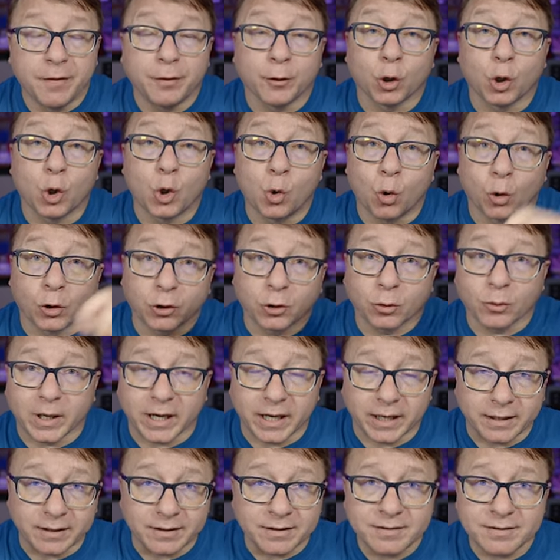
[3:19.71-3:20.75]
The corner
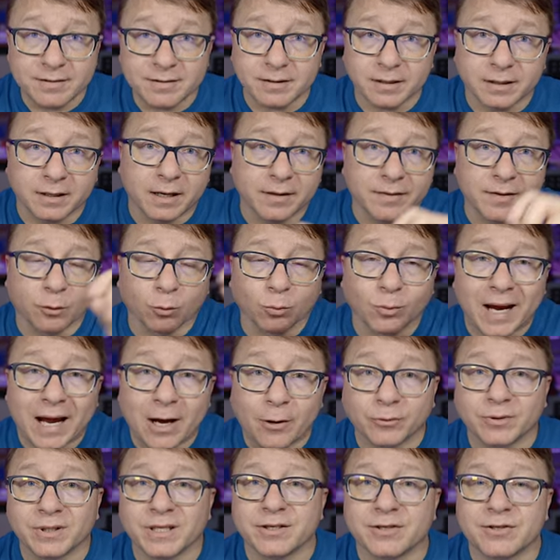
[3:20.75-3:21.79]
radius, the
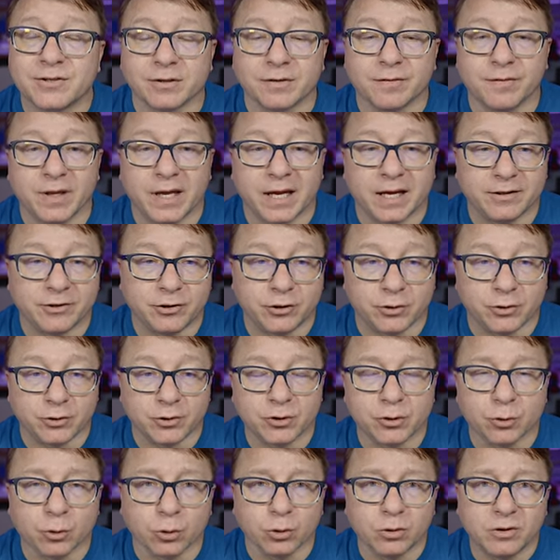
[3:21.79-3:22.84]
roundness of that juice
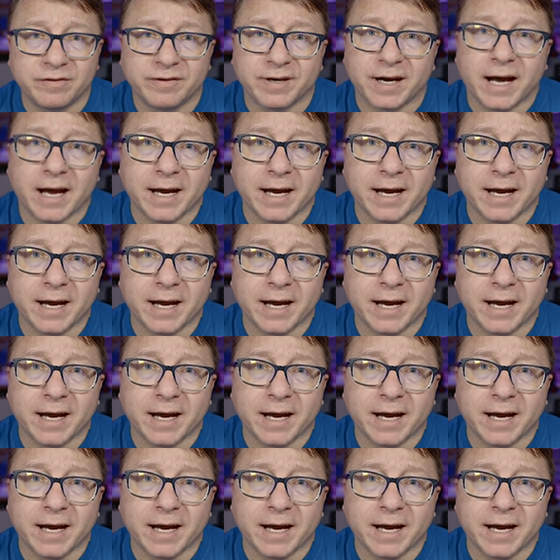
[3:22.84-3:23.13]
groove.